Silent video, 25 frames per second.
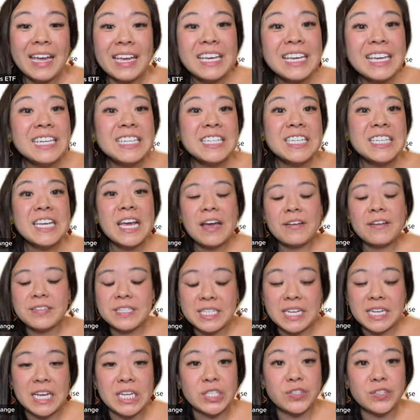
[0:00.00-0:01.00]
ETF
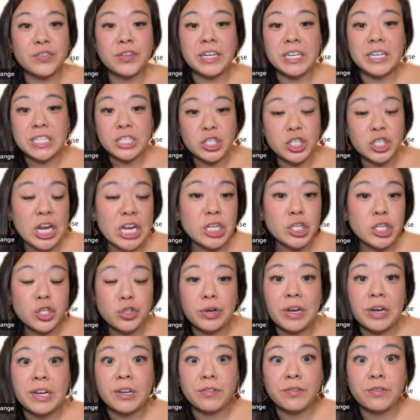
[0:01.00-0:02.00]
stands for Exchange
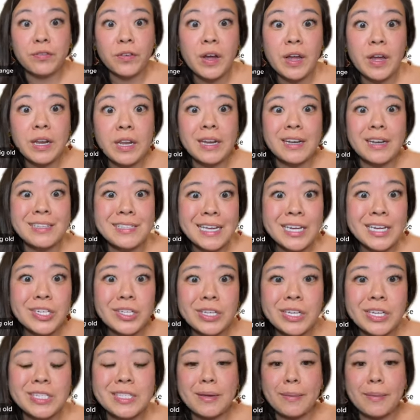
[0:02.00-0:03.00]
Traded Fund, and
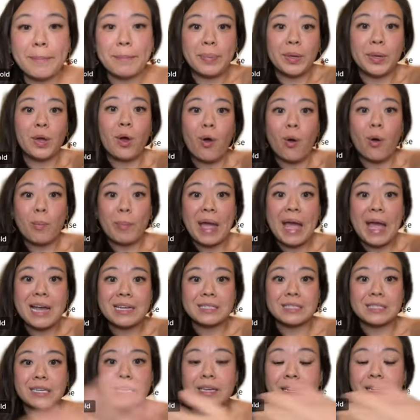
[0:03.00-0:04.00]
essentially it's a big old
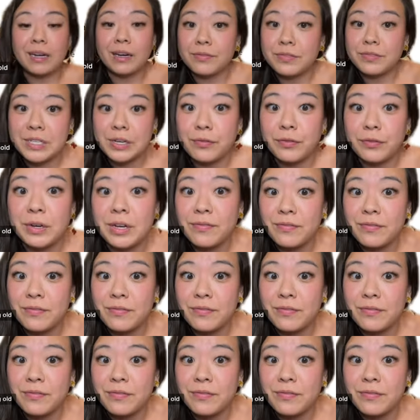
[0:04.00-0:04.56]
basket of different